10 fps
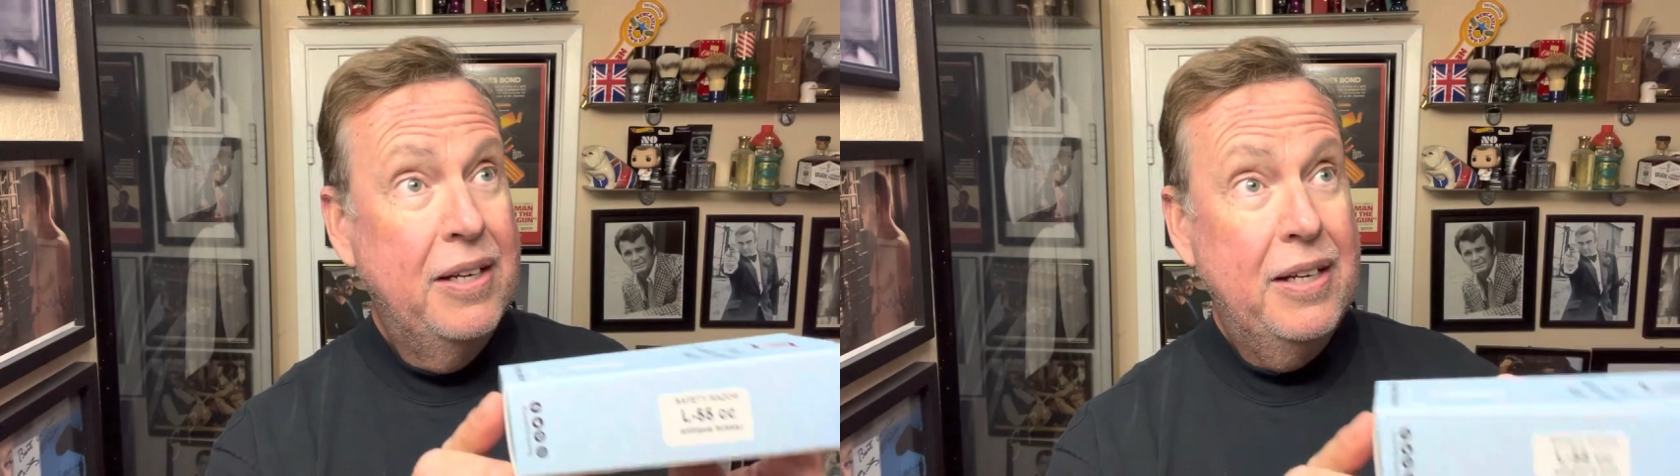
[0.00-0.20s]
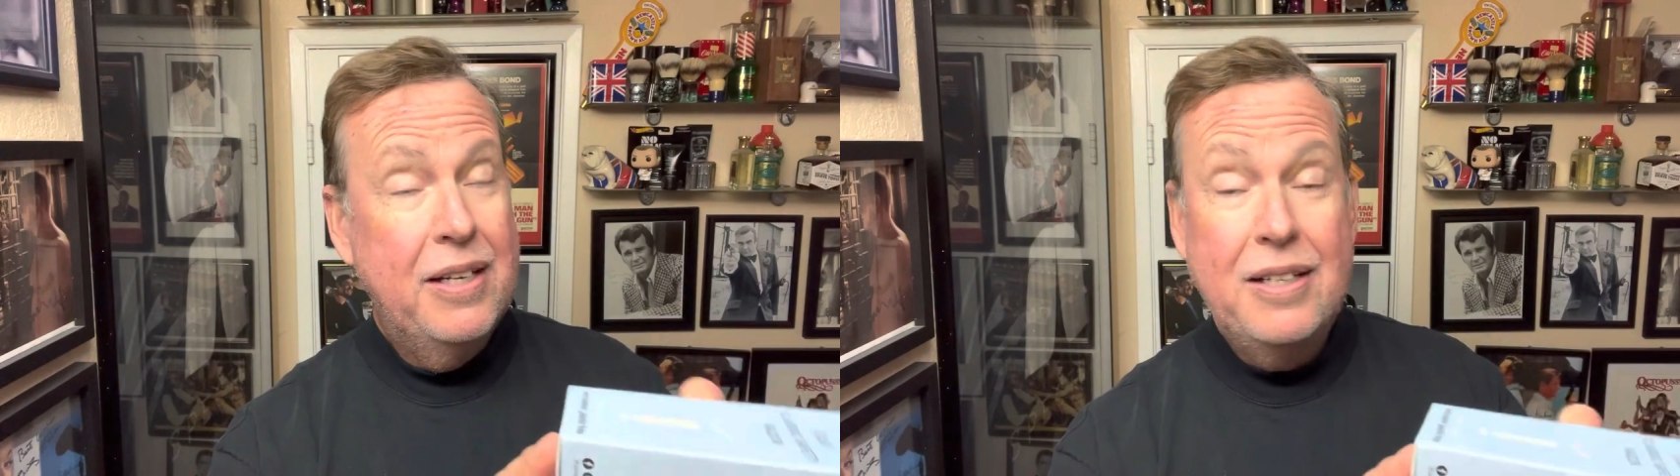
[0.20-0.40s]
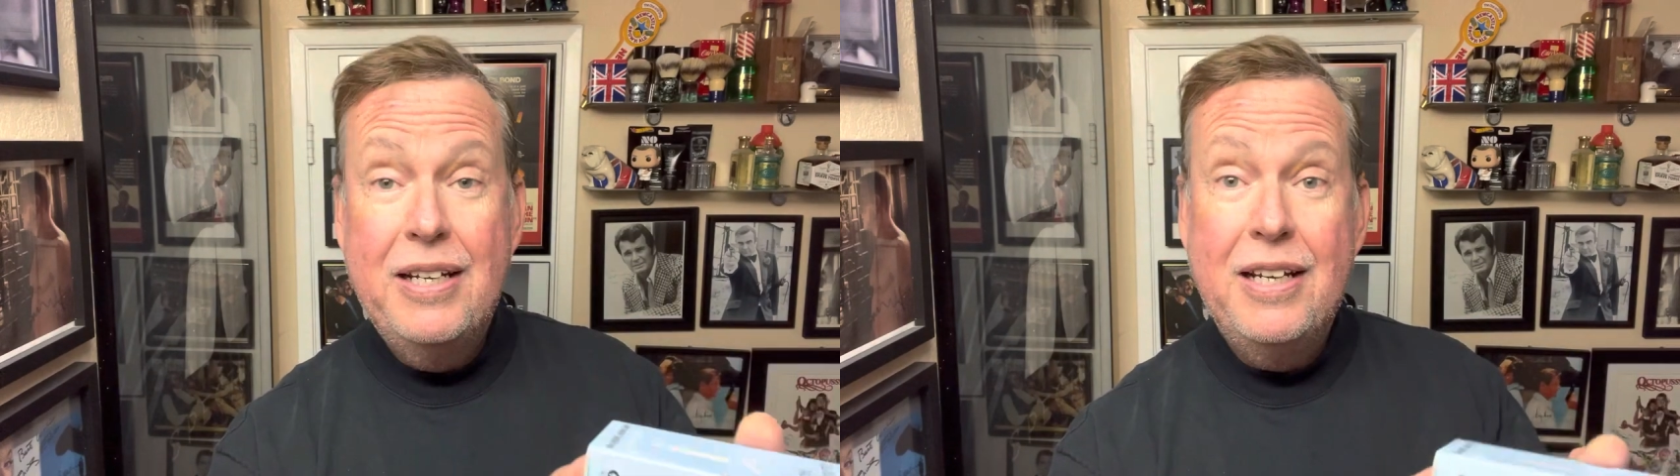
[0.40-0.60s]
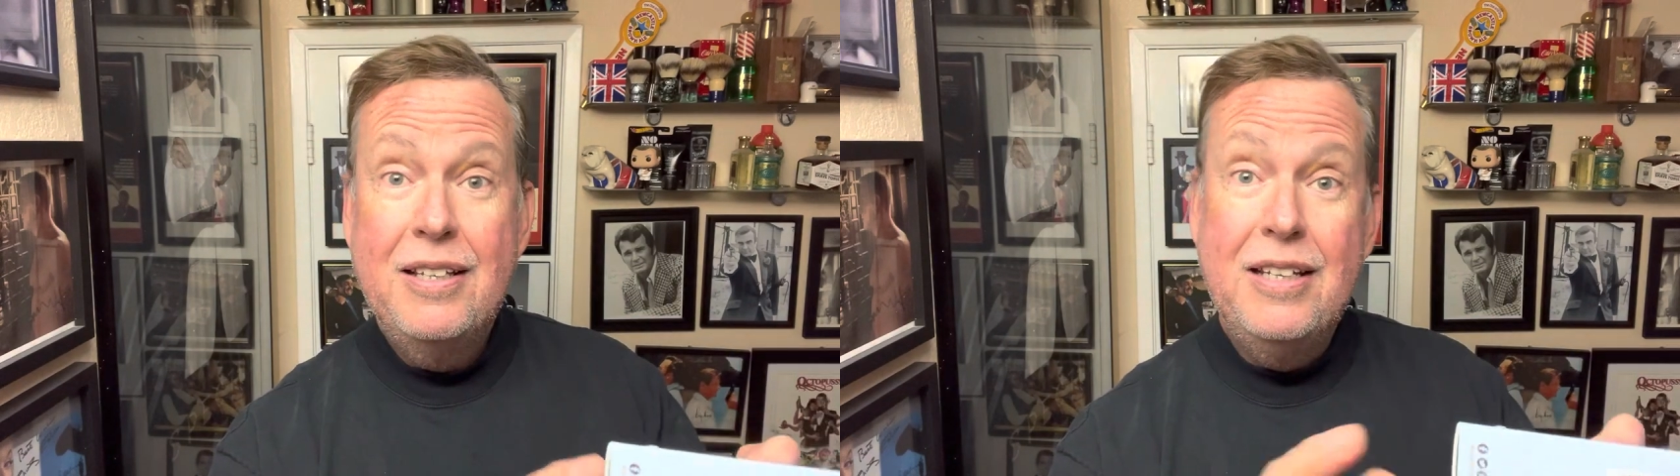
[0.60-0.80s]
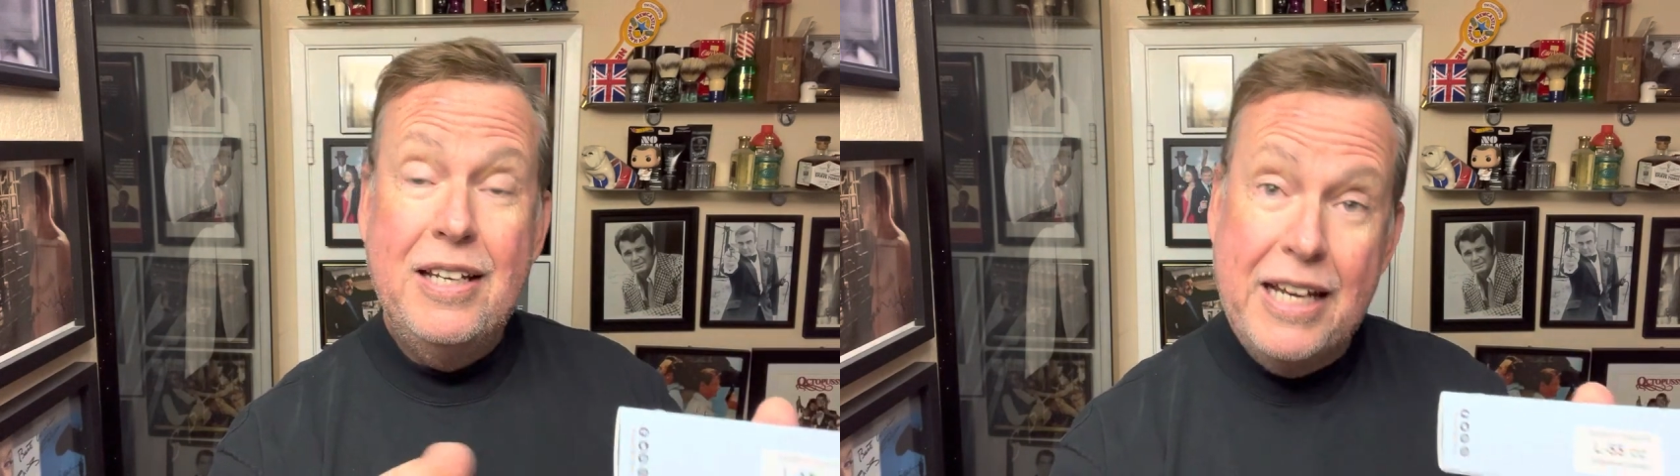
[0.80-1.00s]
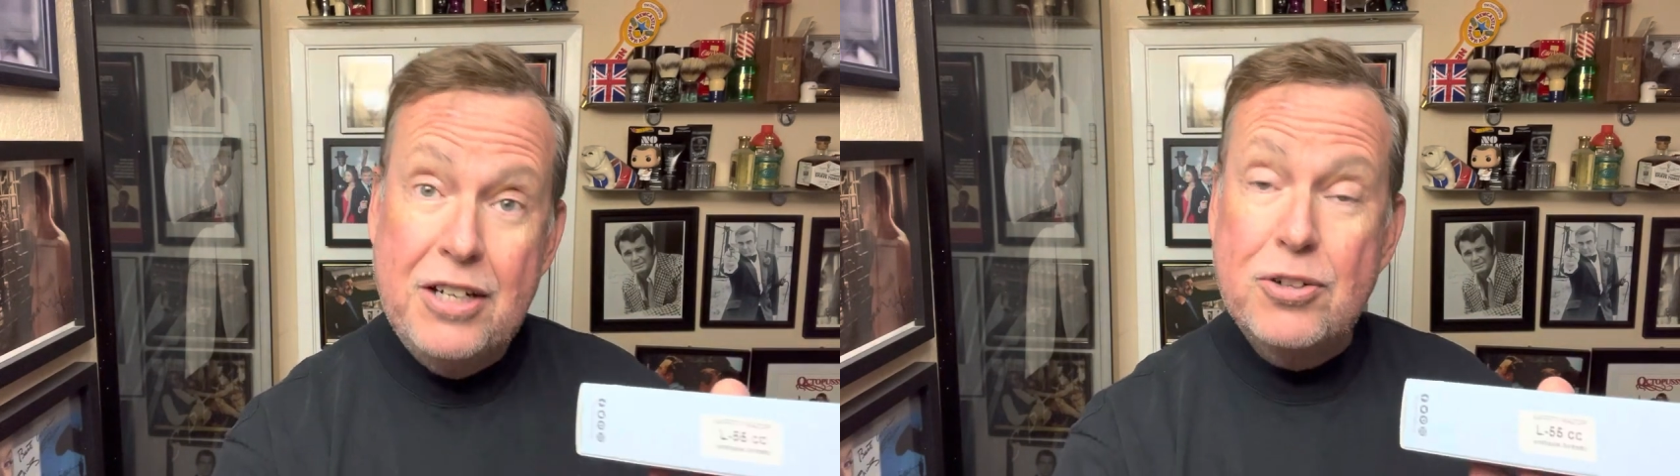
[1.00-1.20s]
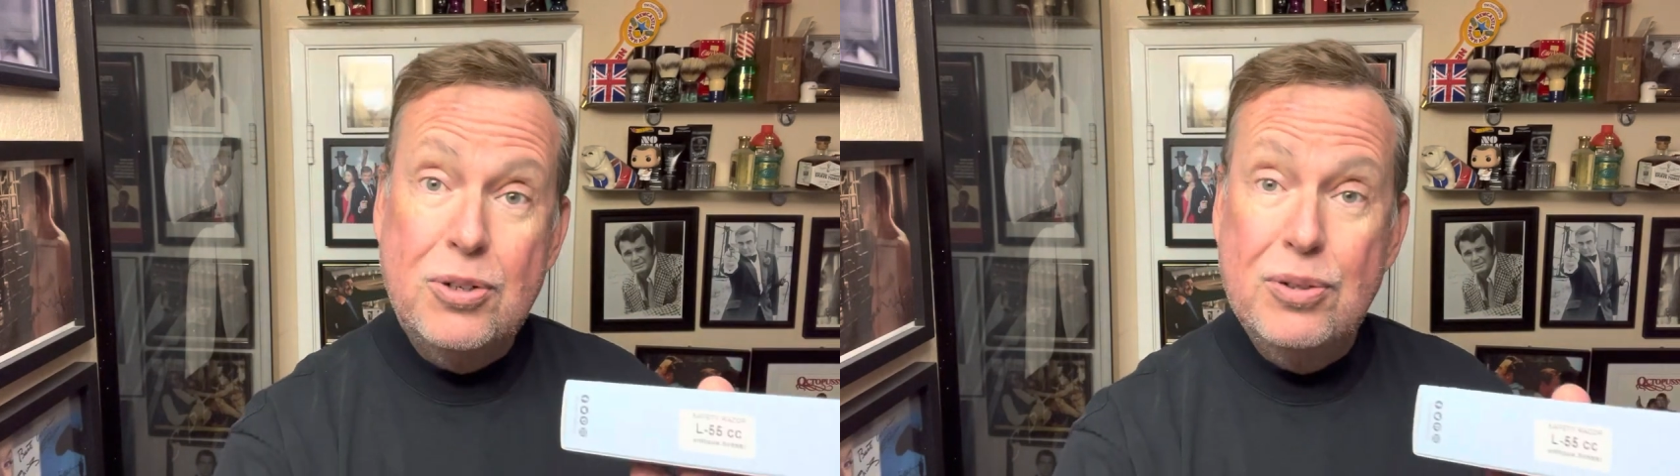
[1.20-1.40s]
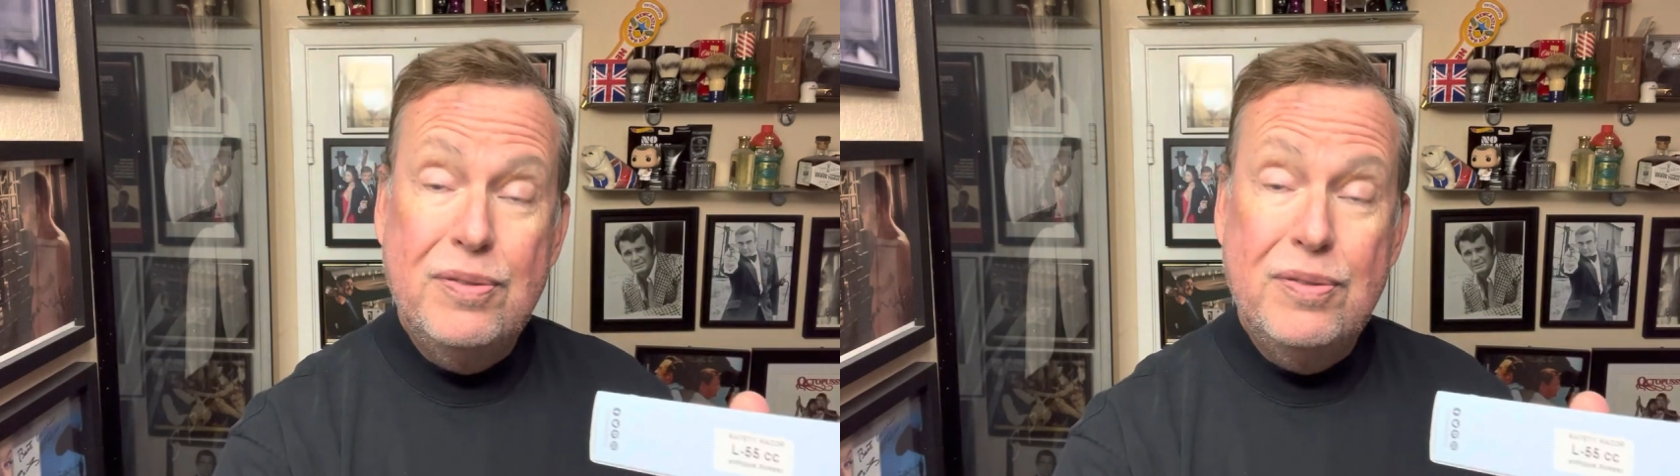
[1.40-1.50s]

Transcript: uh, take the intro